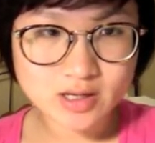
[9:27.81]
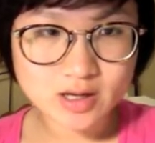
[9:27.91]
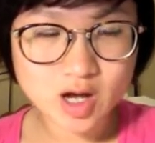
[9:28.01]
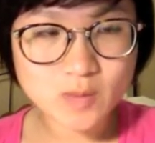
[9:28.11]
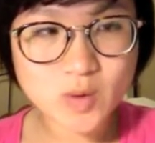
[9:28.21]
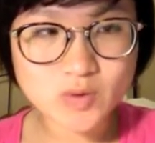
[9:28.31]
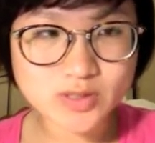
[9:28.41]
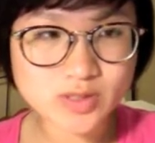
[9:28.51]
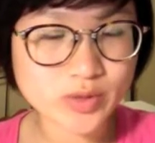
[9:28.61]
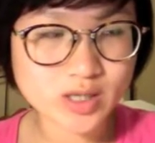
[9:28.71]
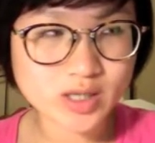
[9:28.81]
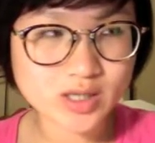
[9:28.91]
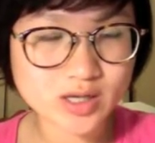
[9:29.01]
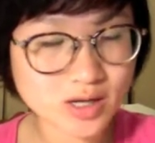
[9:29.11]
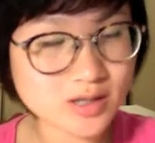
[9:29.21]
almost we
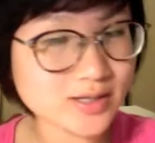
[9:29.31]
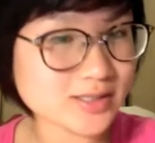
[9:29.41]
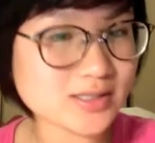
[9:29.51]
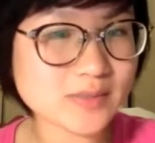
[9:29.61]
got it,